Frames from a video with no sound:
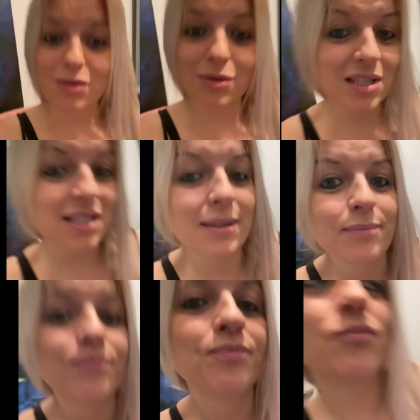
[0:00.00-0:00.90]
You want to see?
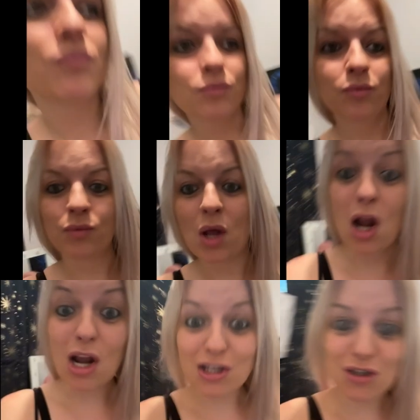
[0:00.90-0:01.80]

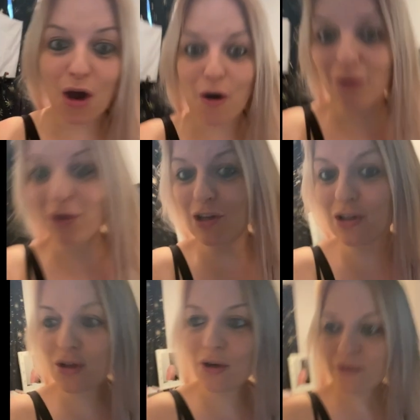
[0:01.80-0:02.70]
Let's go,
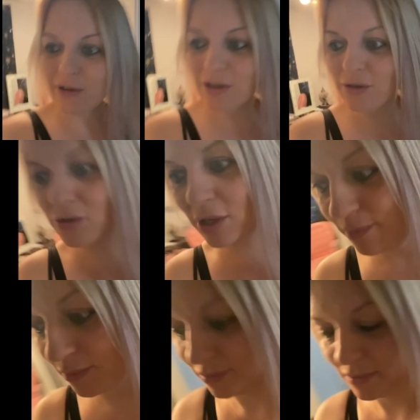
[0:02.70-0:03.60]
let's go for a little
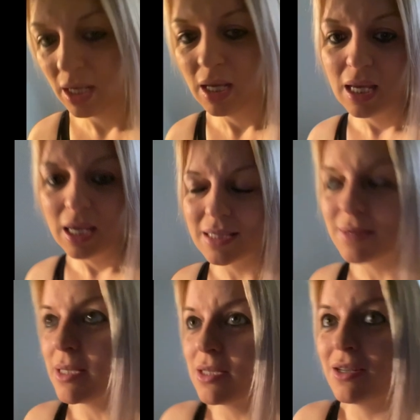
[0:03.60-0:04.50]
trip.
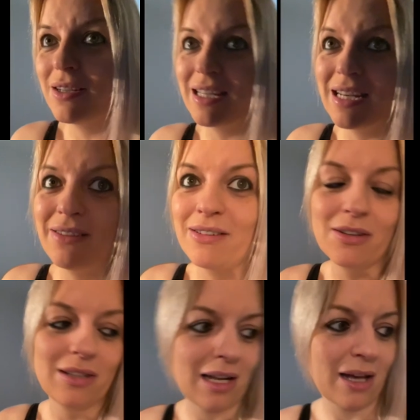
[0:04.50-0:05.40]
It's a bit dark in here, I
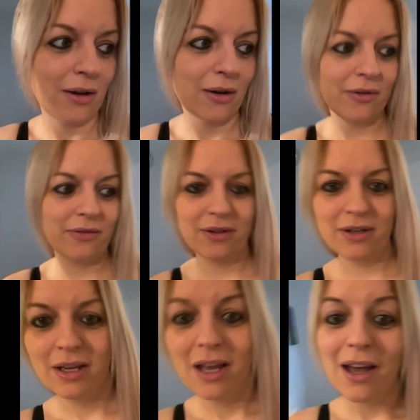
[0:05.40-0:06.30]
got the light off.
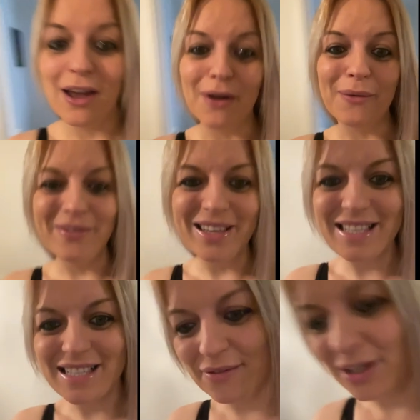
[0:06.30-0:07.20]
Um
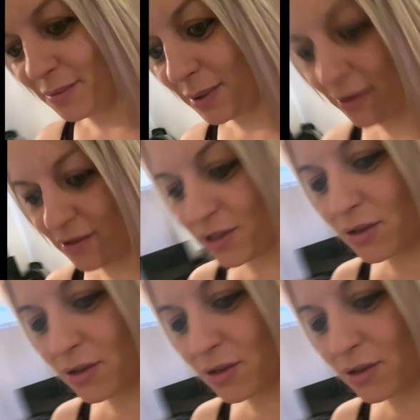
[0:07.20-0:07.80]
he's having a bit of a